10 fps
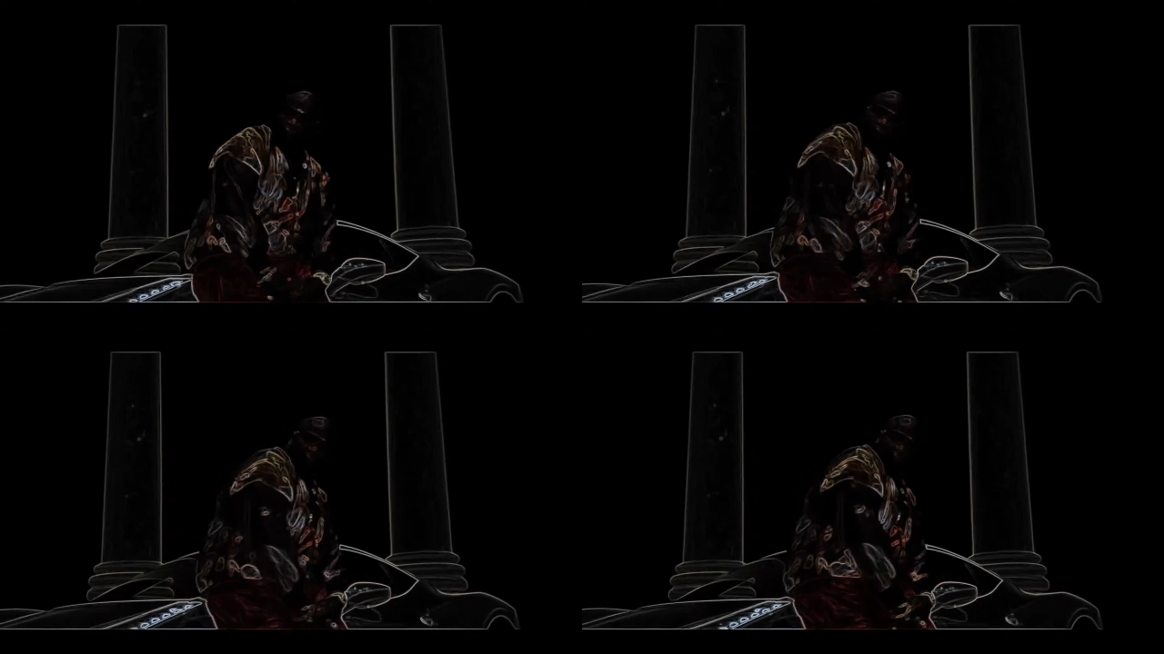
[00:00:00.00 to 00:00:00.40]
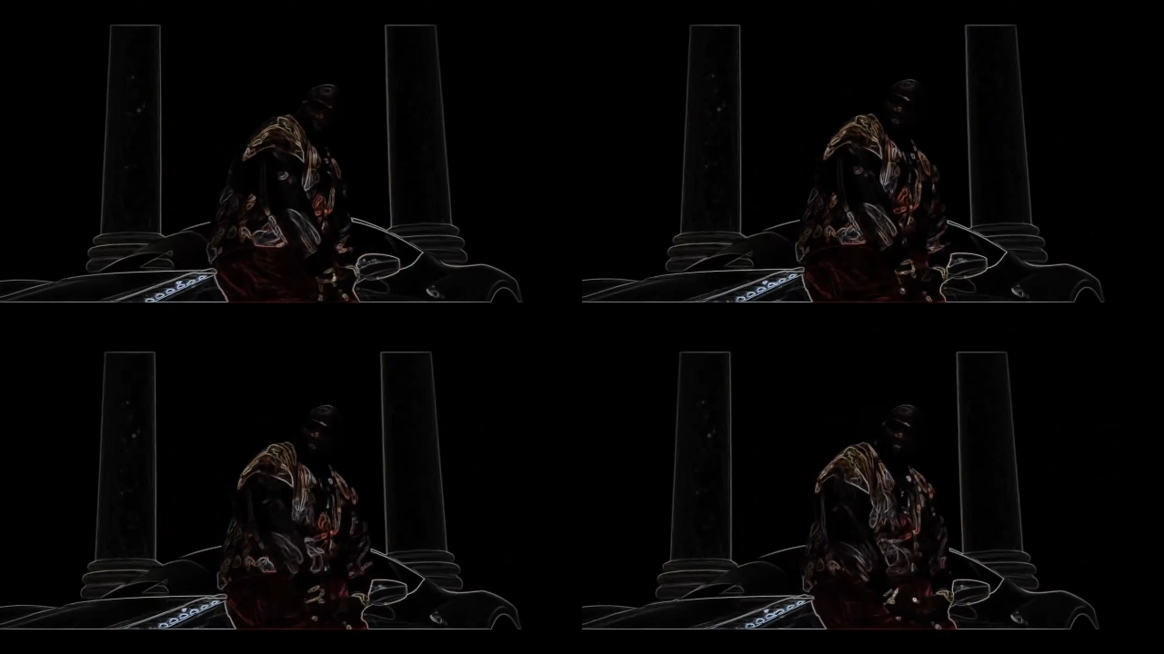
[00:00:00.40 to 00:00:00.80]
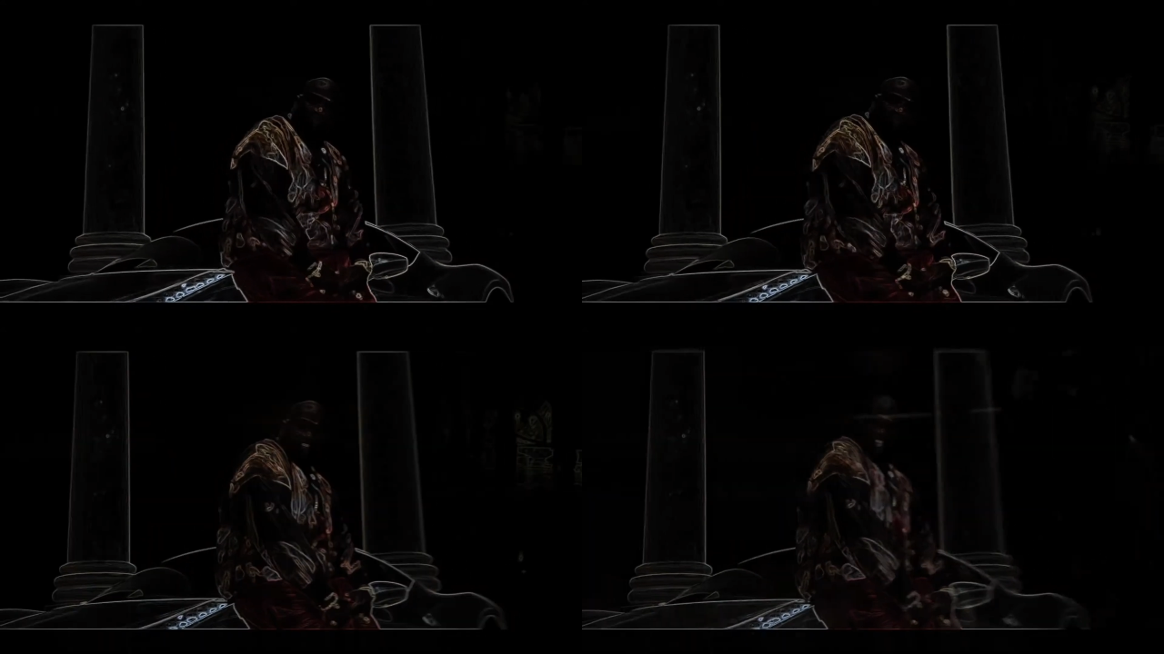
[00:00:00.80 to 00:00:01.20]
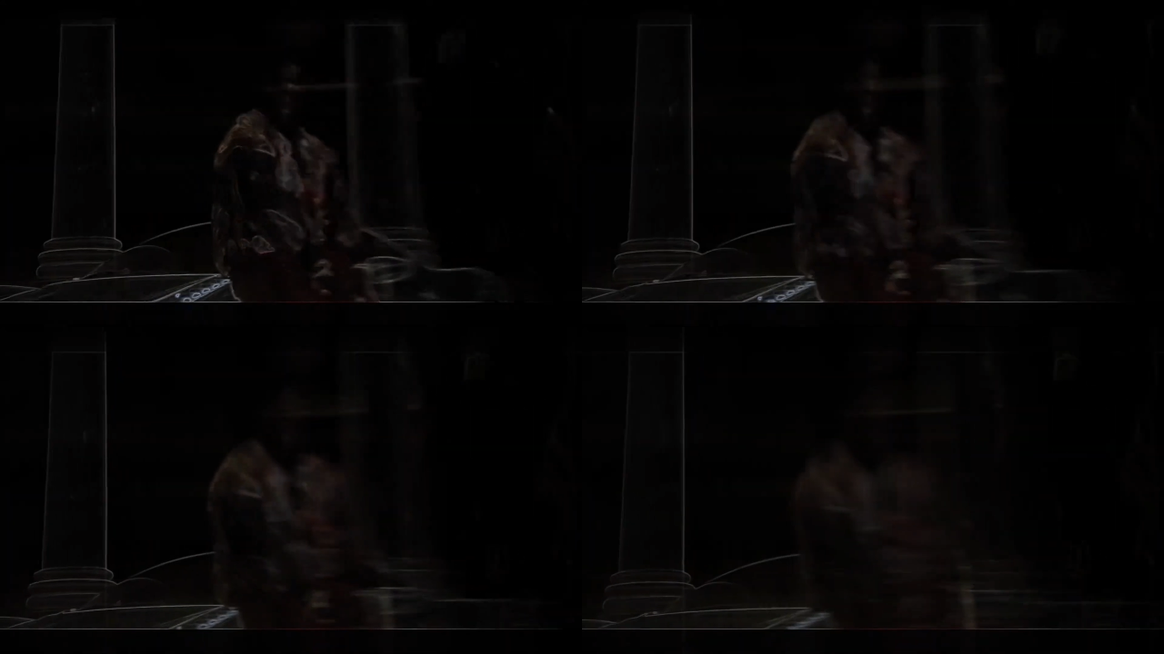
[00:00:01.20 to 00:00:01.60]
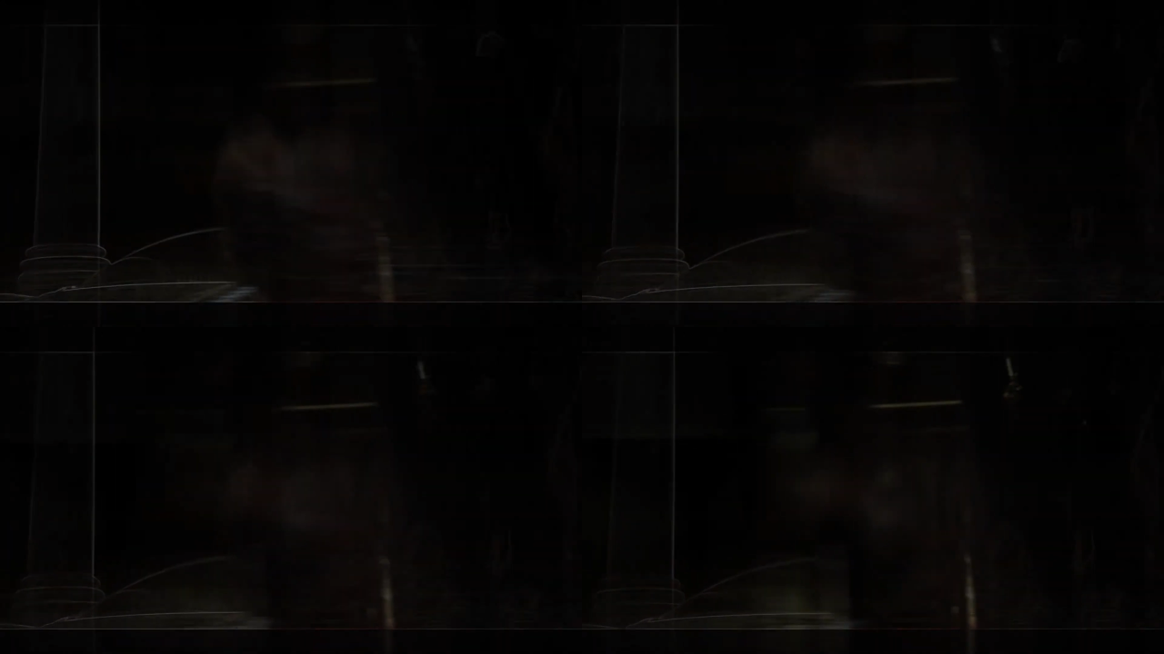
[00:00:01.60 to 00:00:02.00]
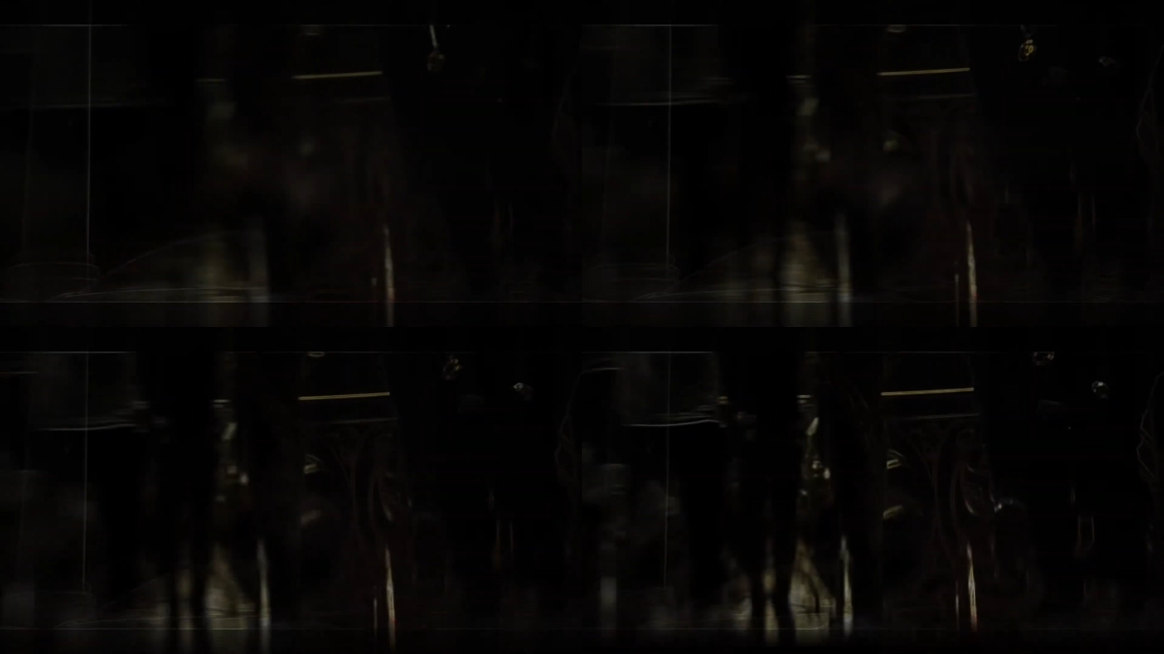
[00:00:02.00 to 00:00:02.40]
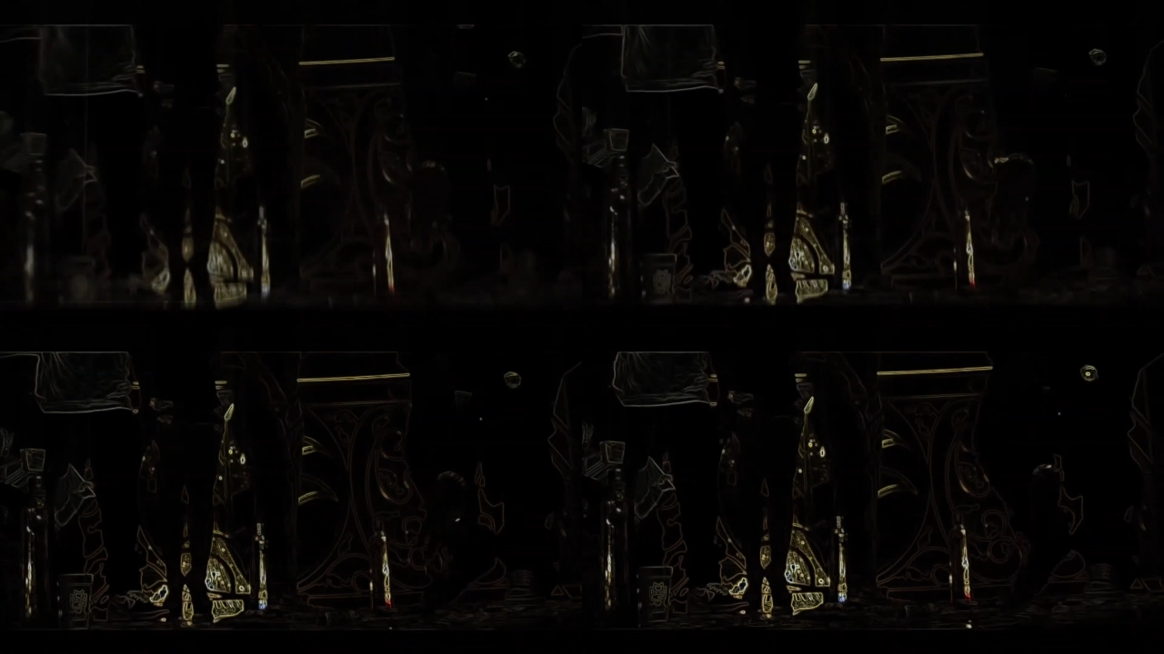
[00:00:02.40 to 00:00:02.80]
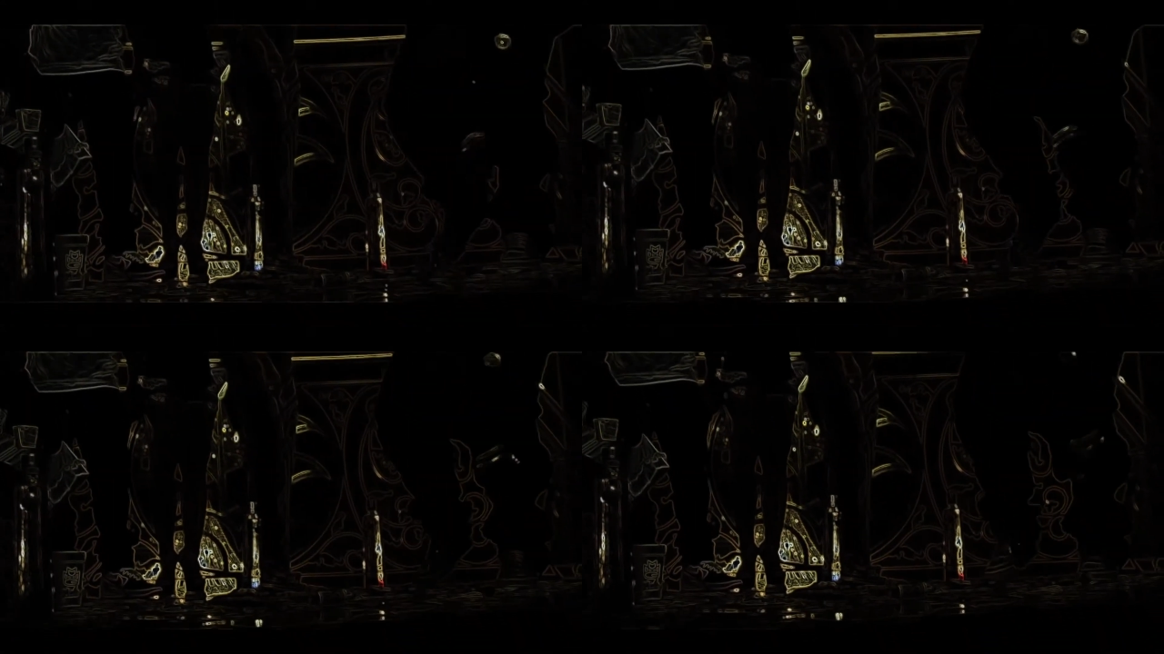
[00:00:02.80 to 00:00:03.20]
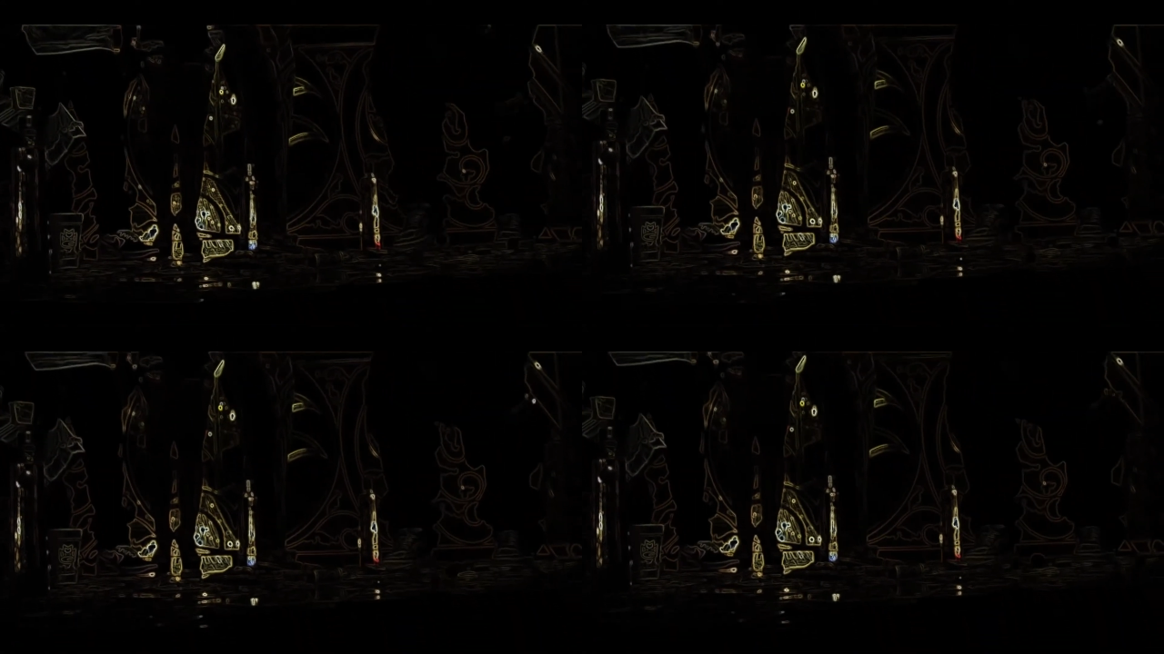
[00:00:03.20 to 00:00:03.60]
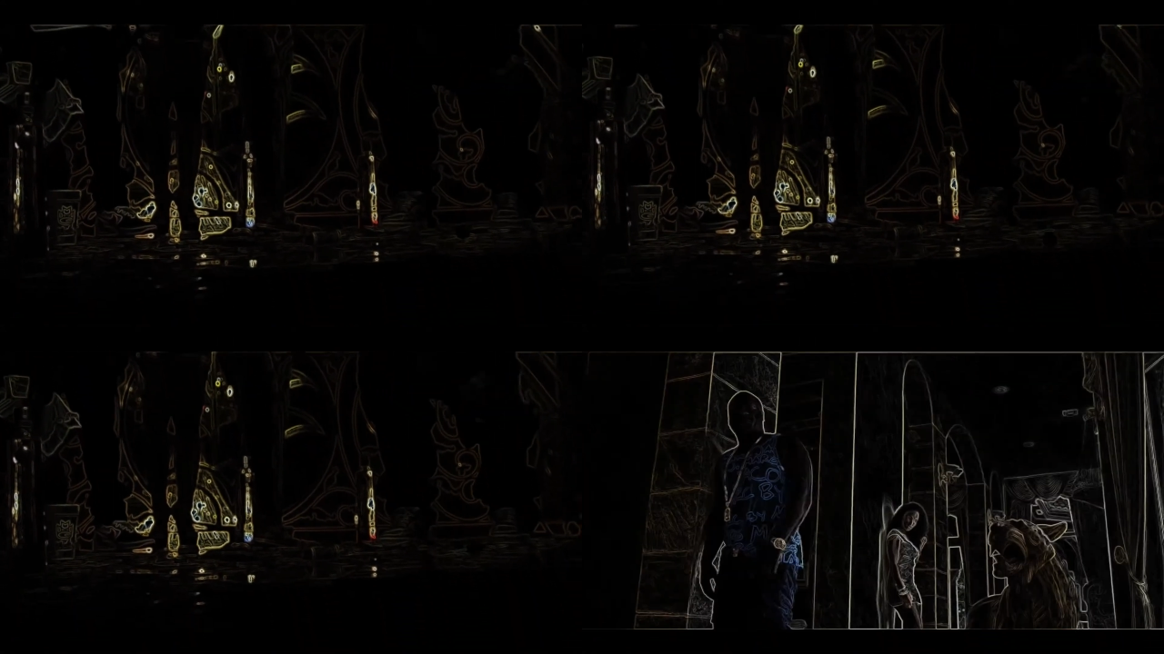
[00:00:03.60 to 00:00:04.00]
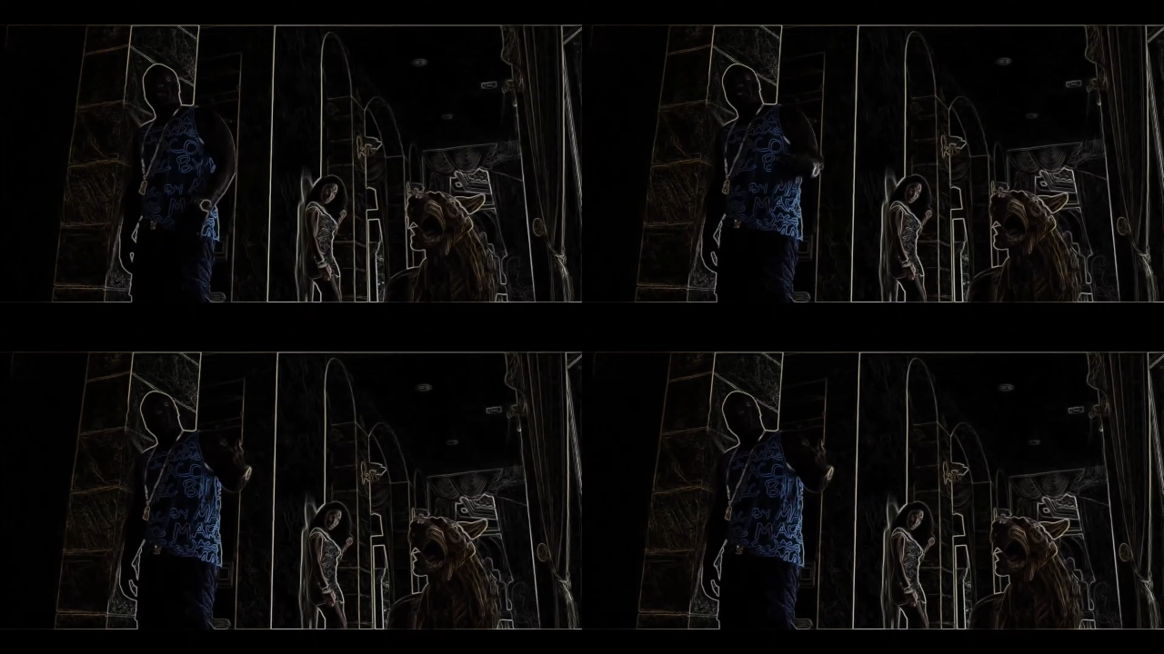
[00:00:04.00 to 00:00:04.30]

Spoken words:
(no speaker visible)